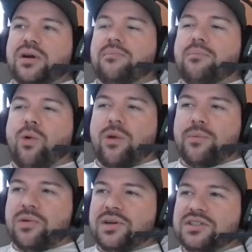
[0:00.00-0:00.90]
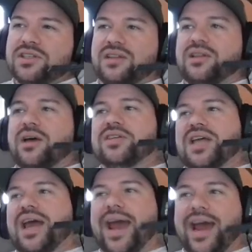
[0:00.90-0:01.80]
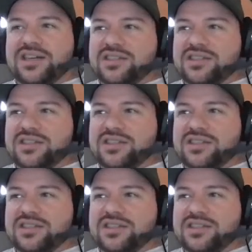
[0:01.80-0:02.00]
up more points and Levis has